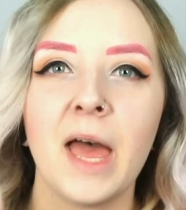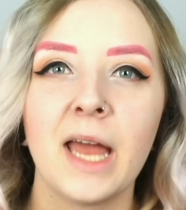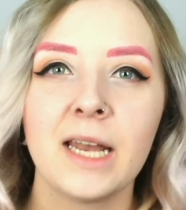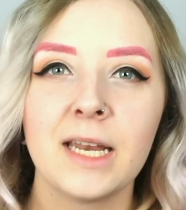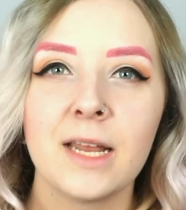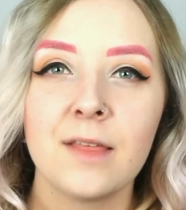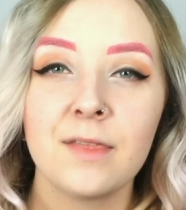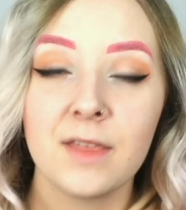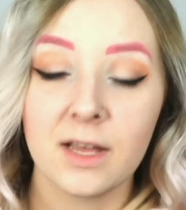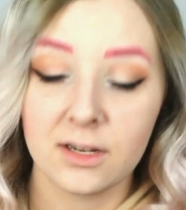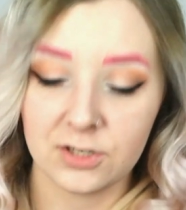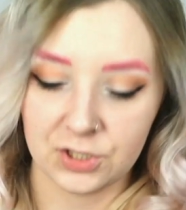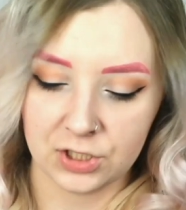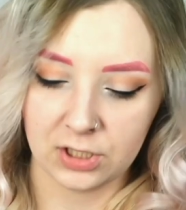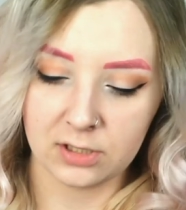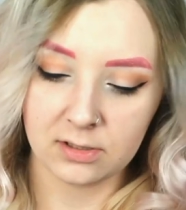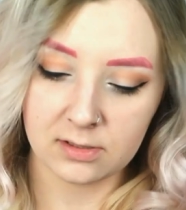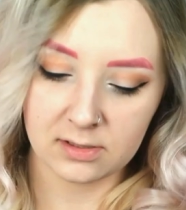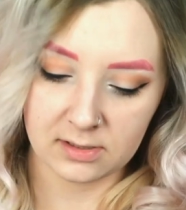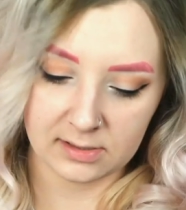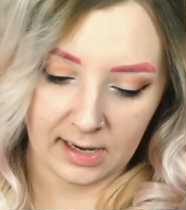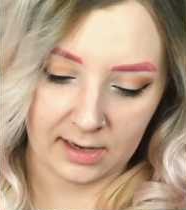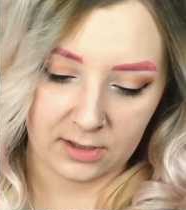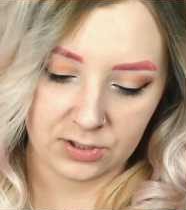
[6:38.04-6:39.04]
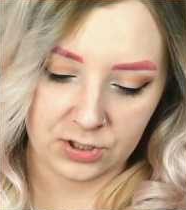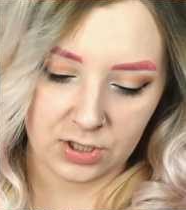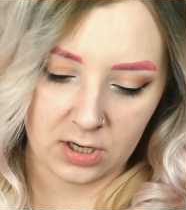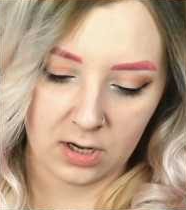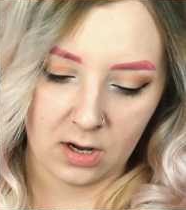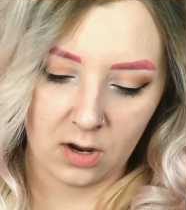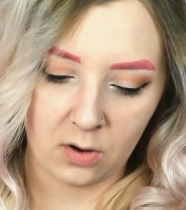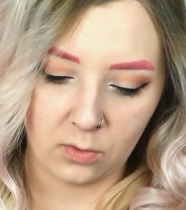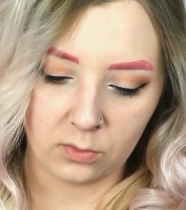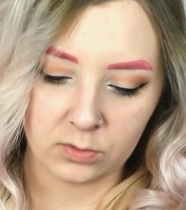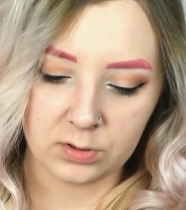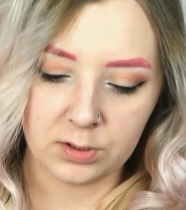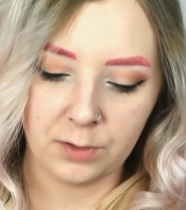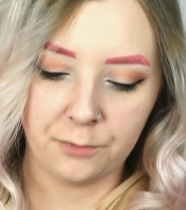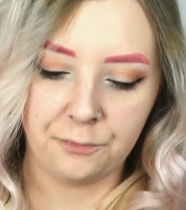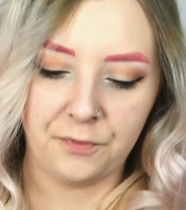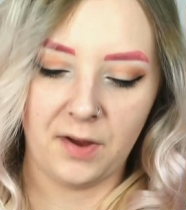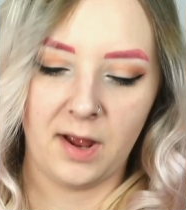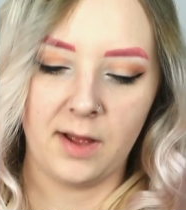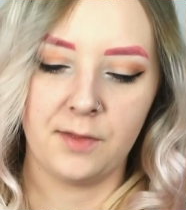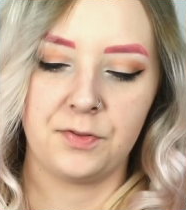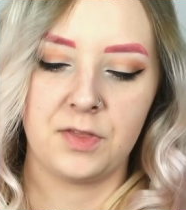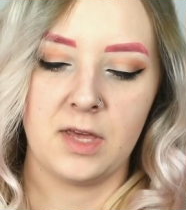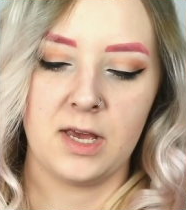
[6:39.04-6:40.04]
Then in their chilled section, I also
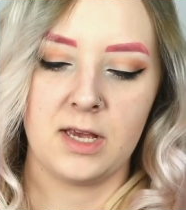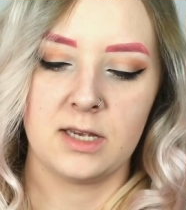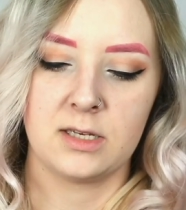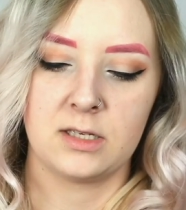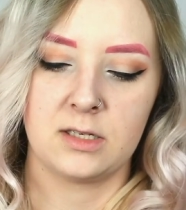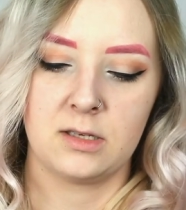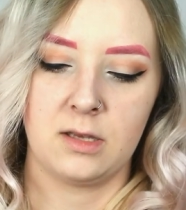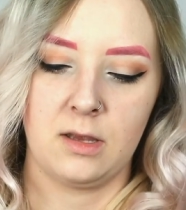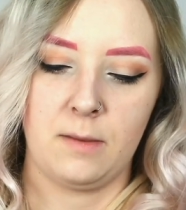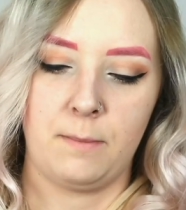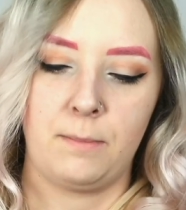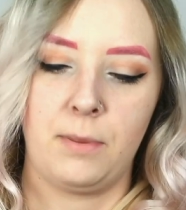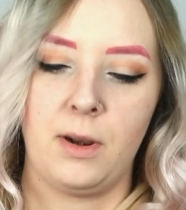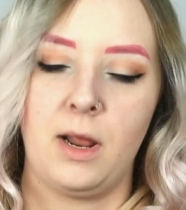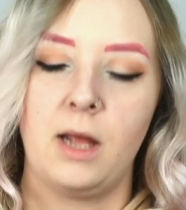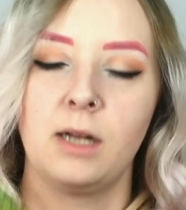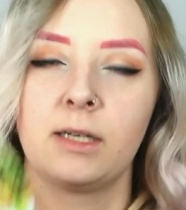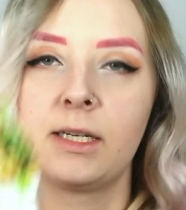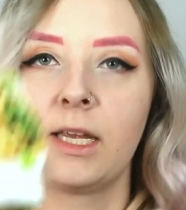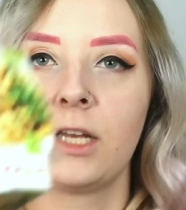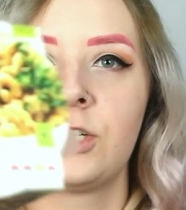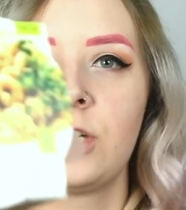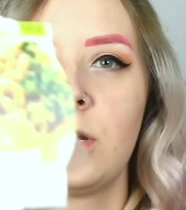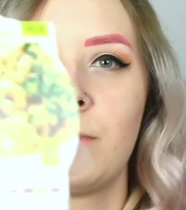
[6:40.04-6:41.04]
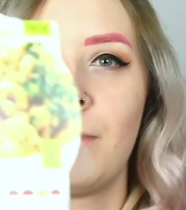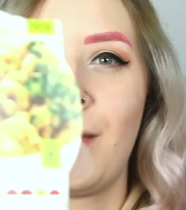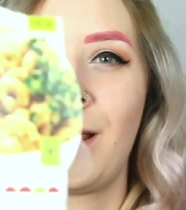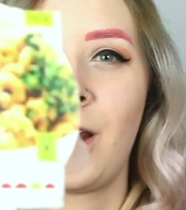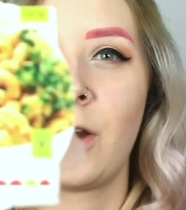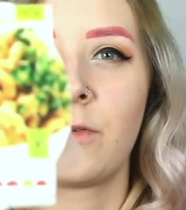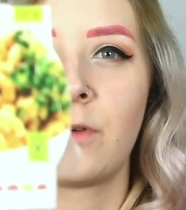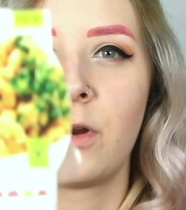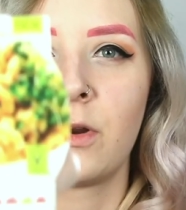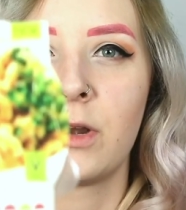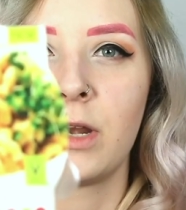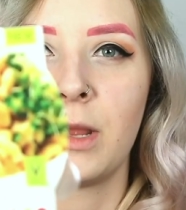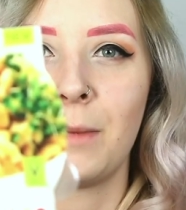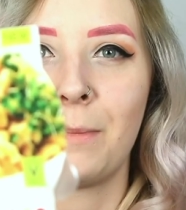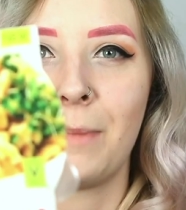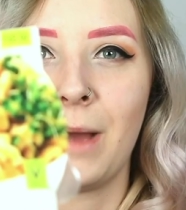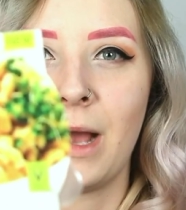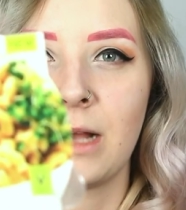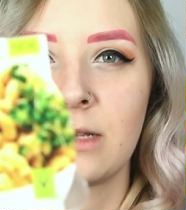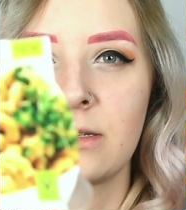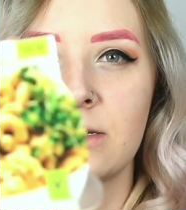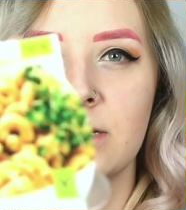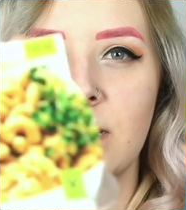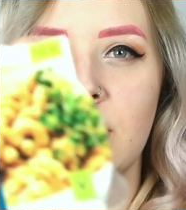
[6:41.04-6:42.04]
found this Plant Kitchen Macaroni
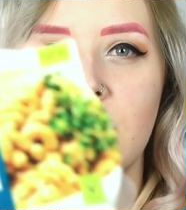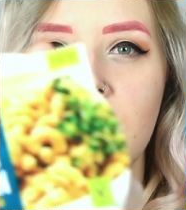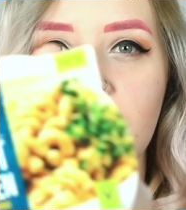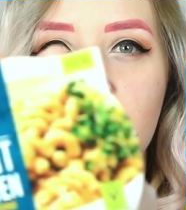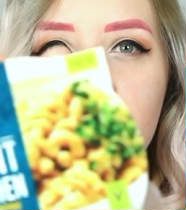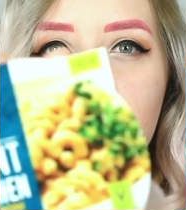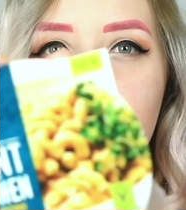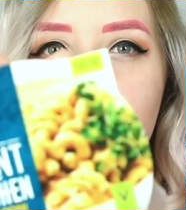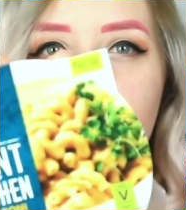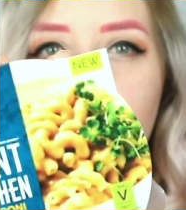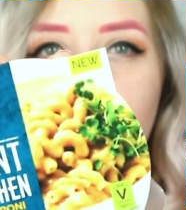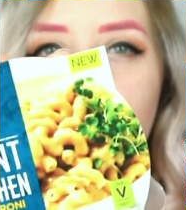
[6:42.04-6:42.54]
Pasta.